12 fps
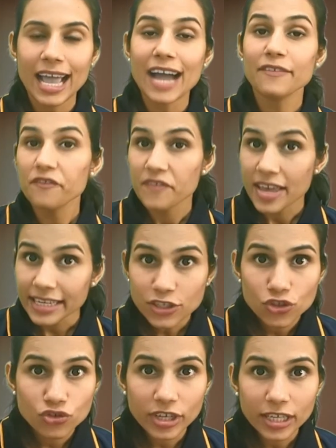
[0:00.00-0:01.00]
have a very
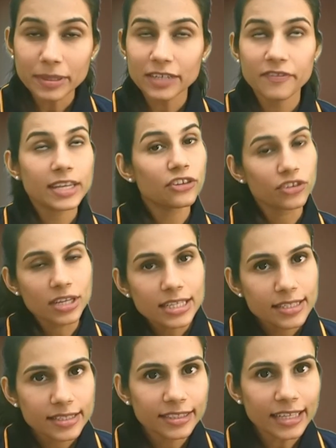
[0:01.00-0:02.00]
strict but a very
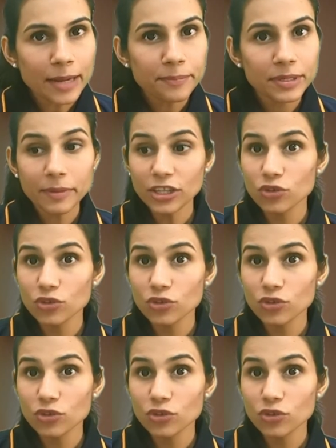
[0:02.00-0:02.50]
realistic timetable.